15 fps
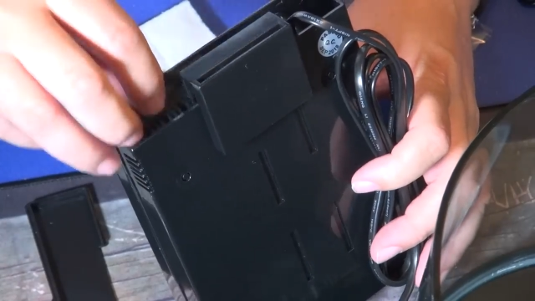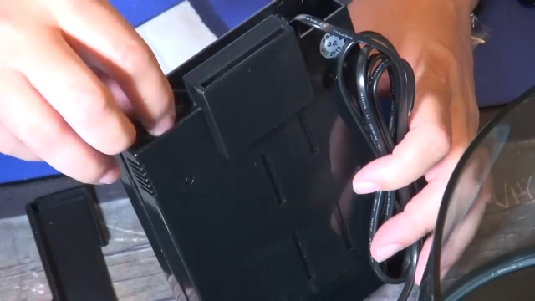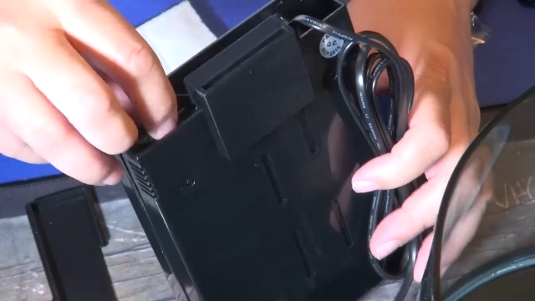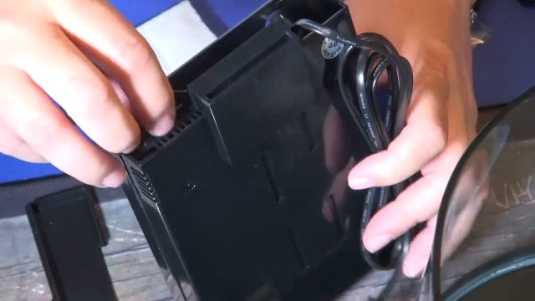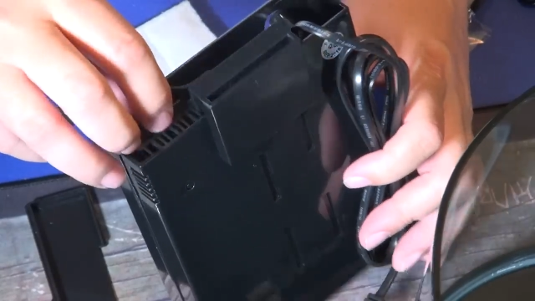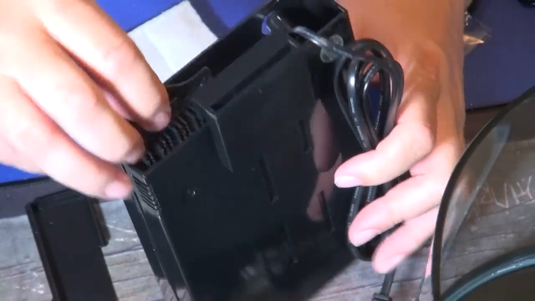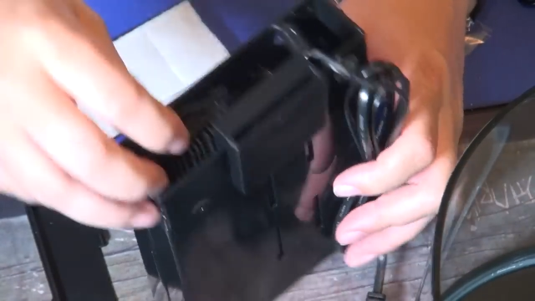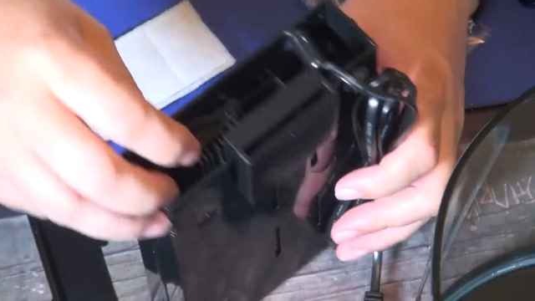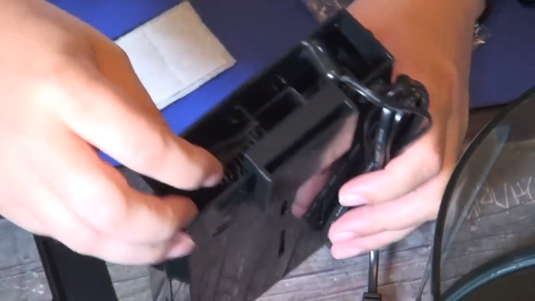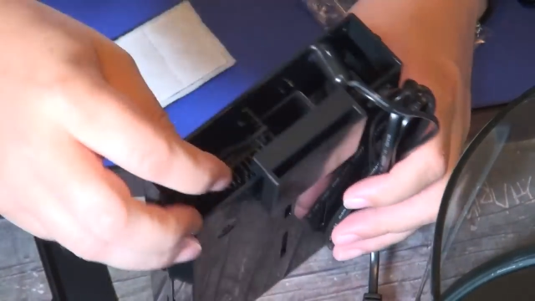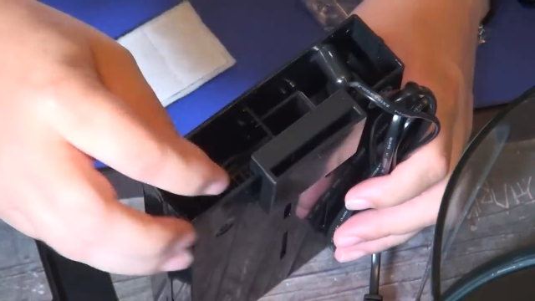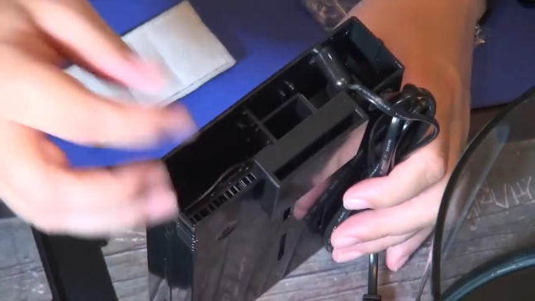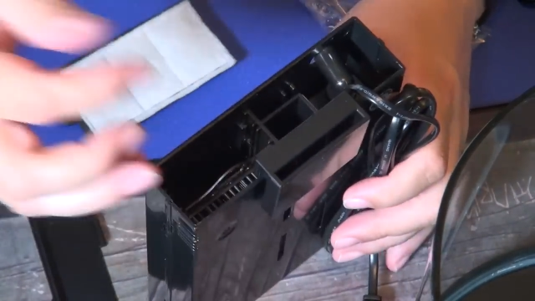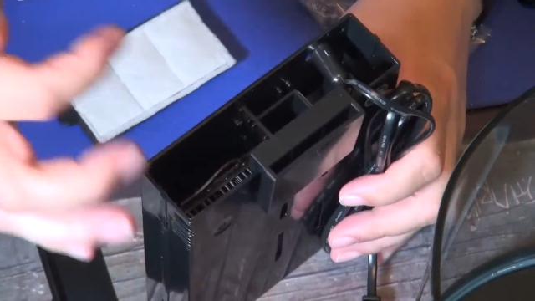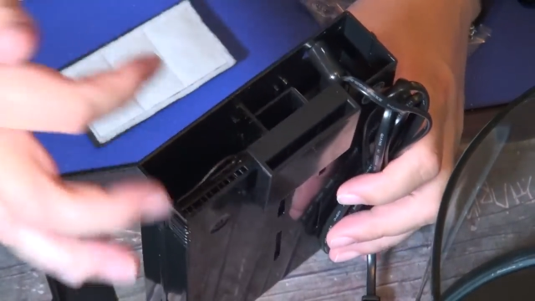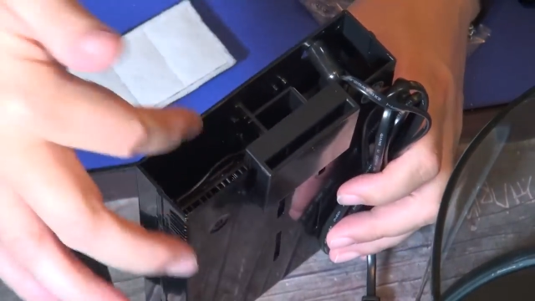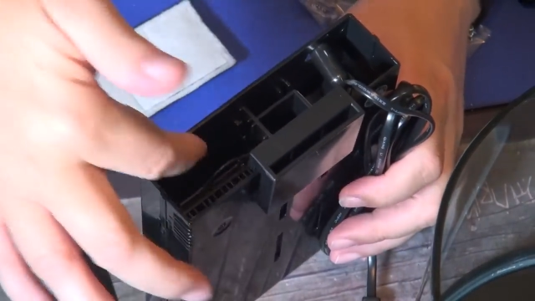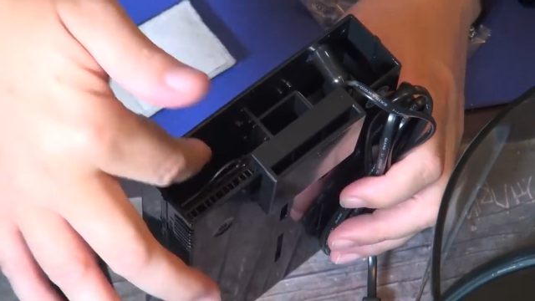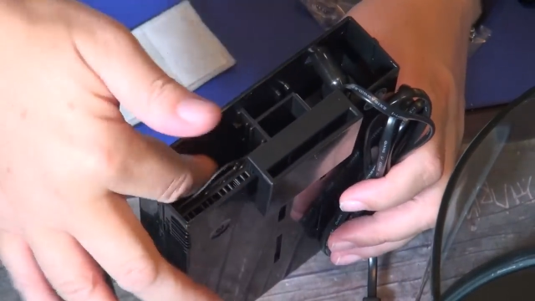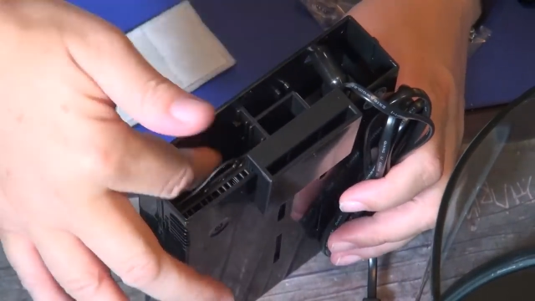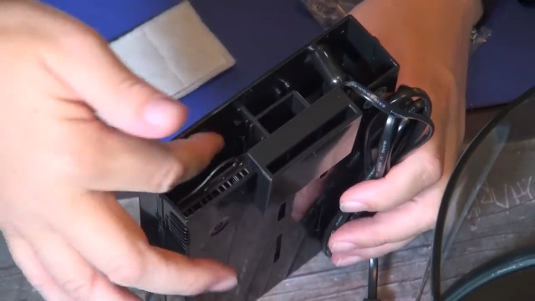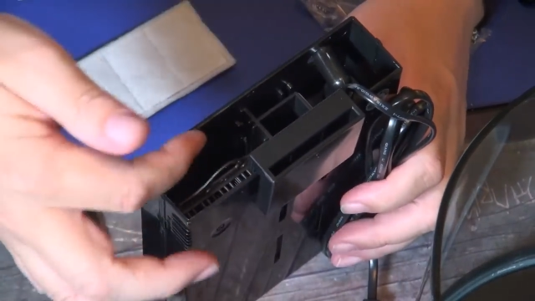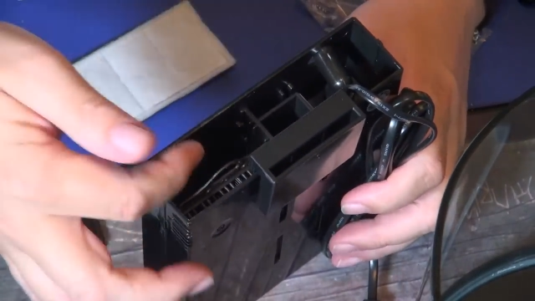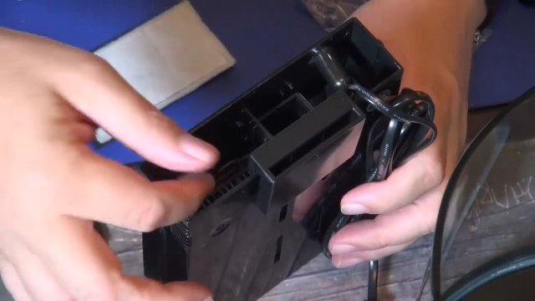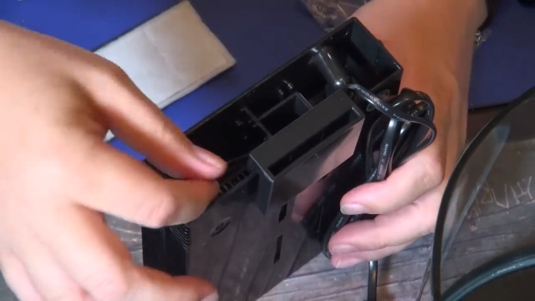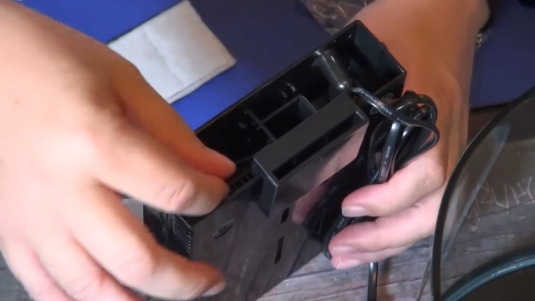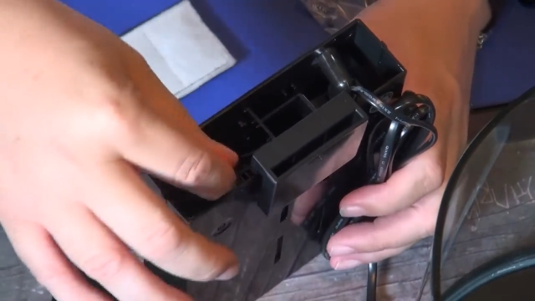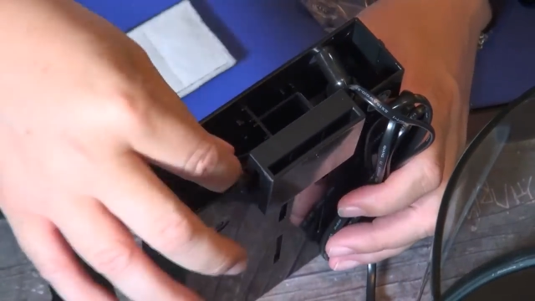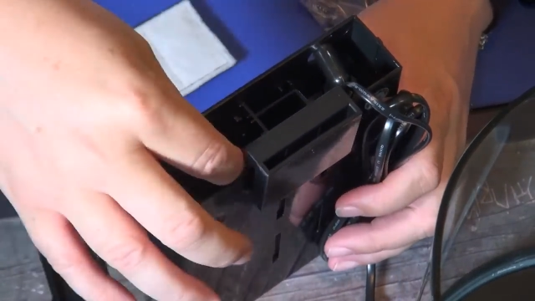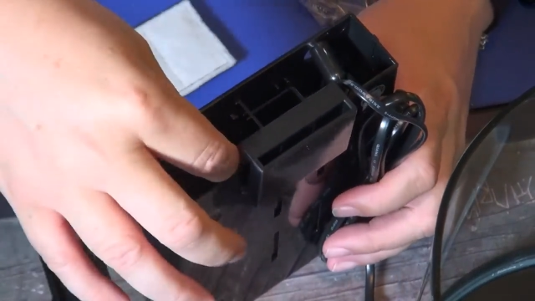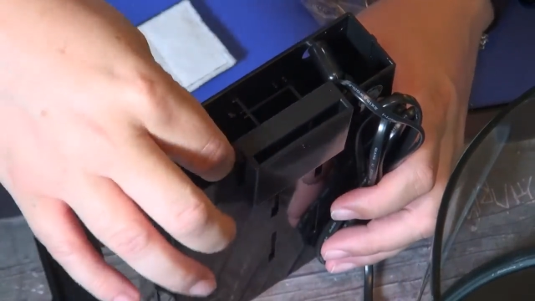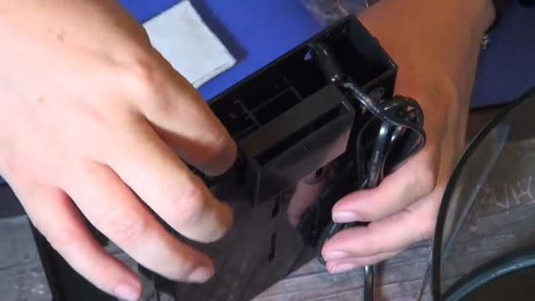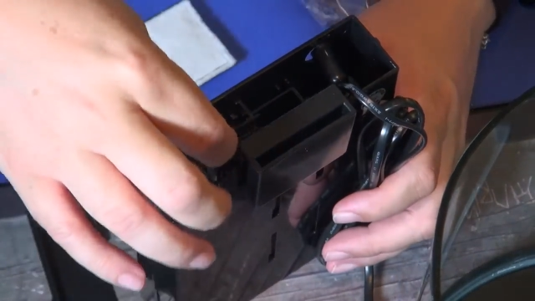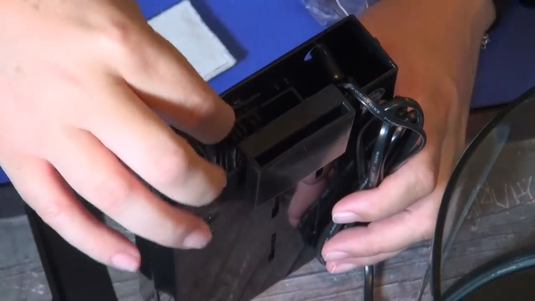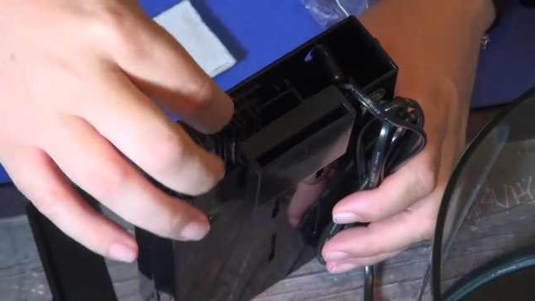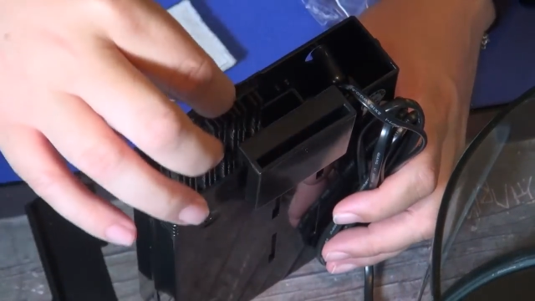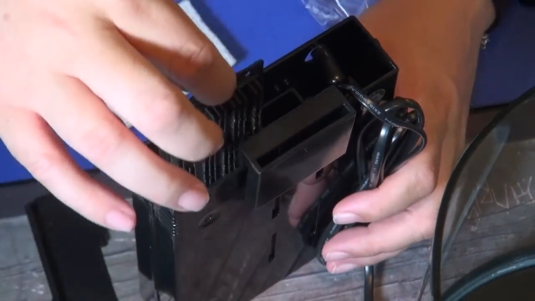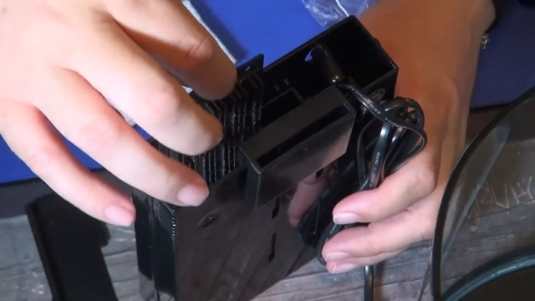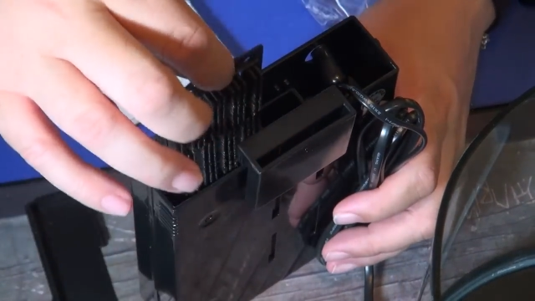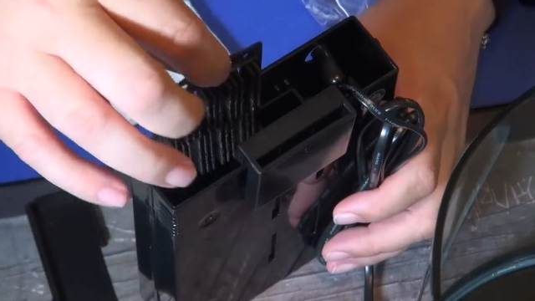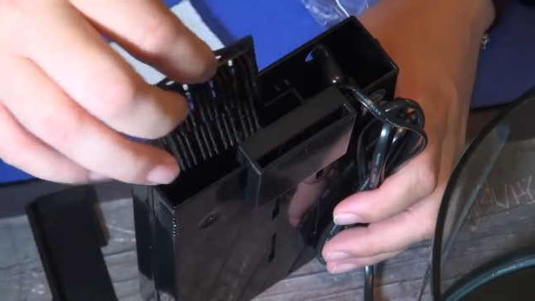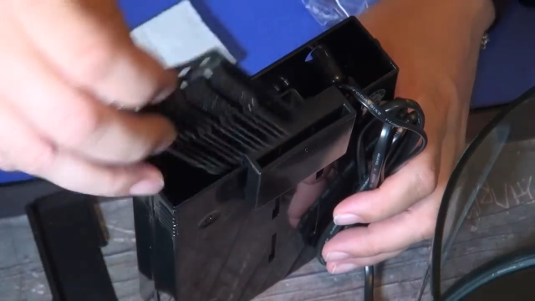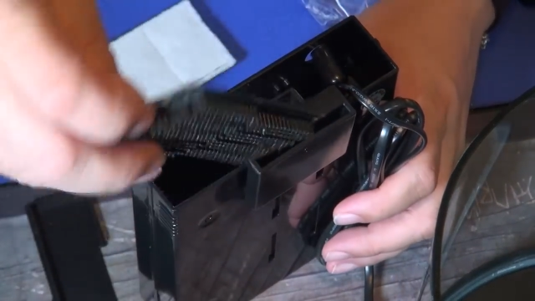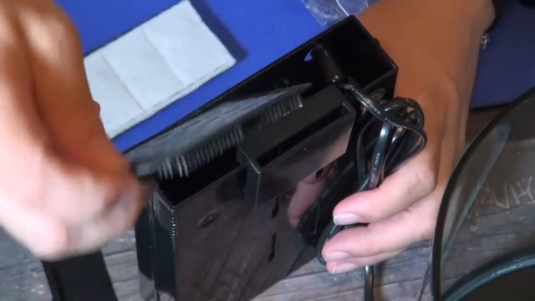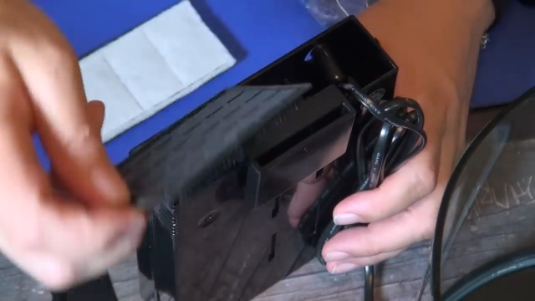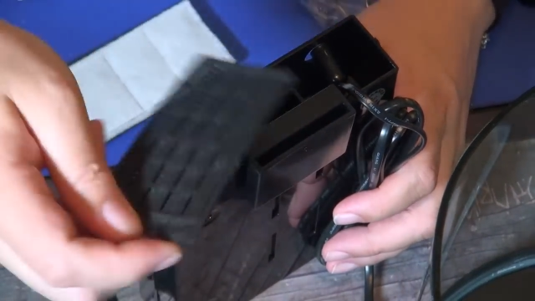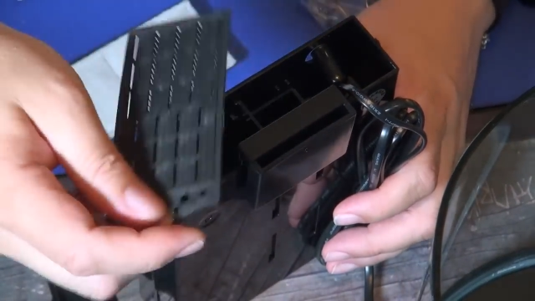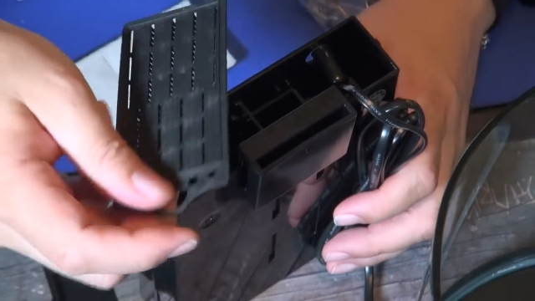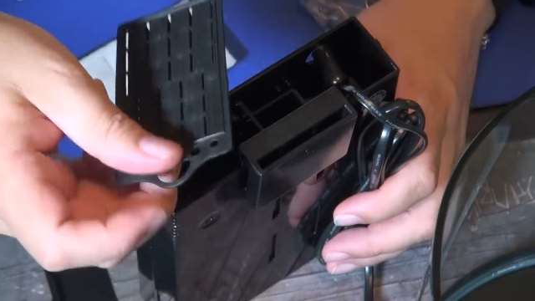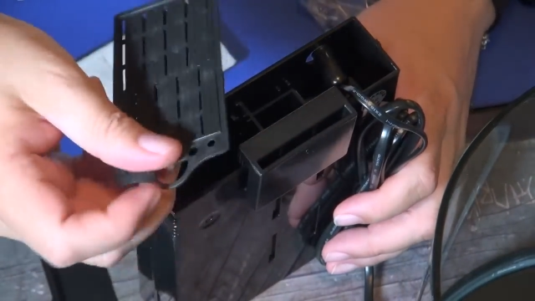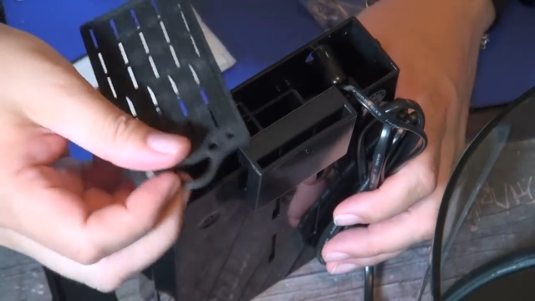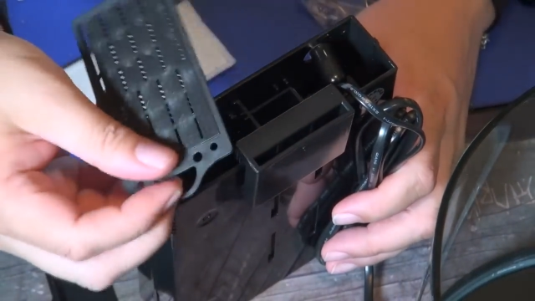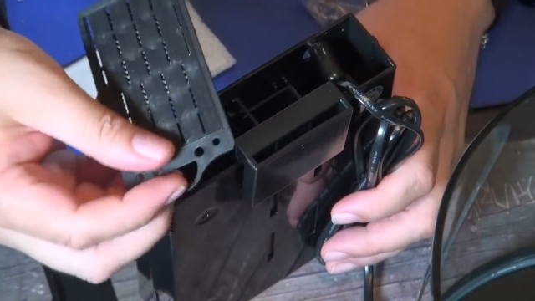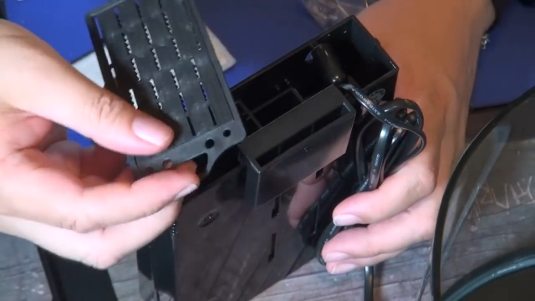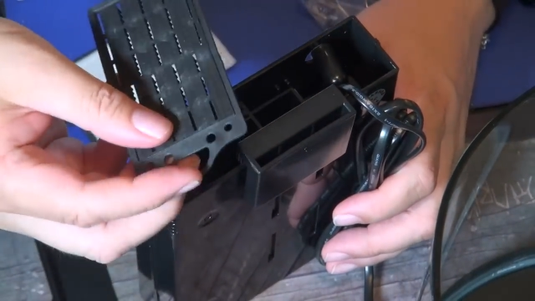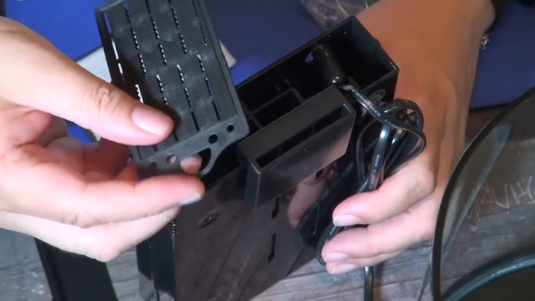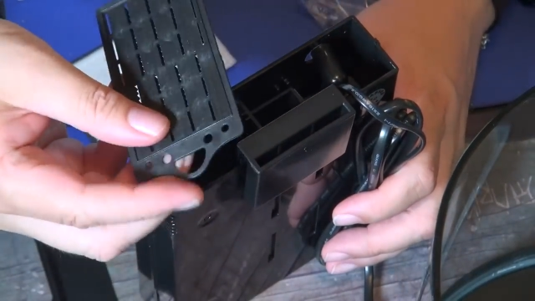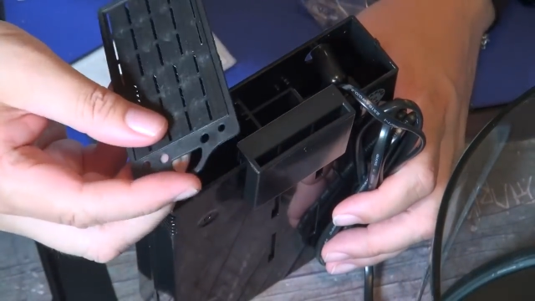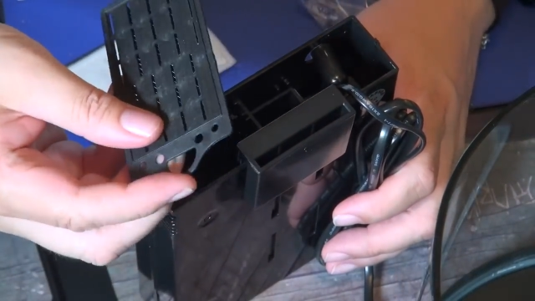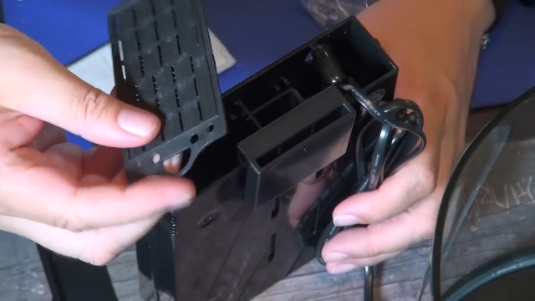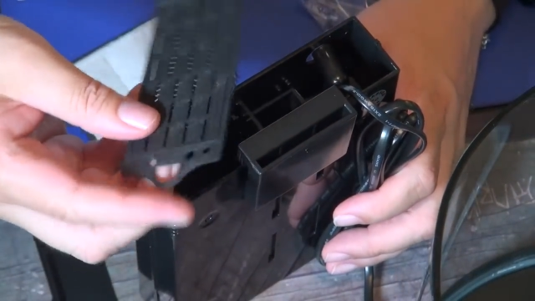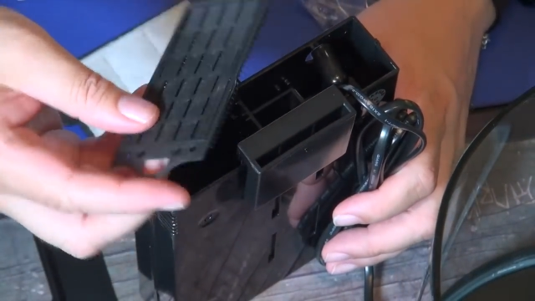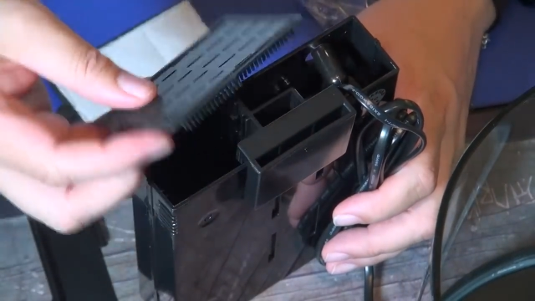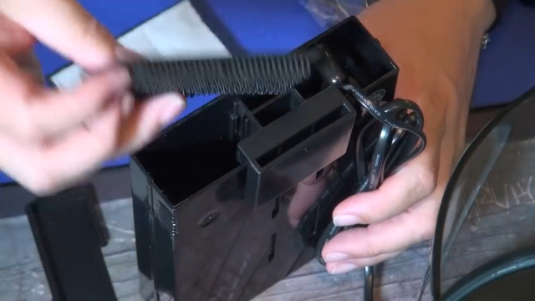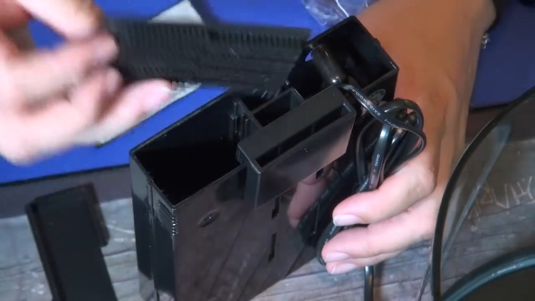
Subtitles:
Nobody's mouth can be seen.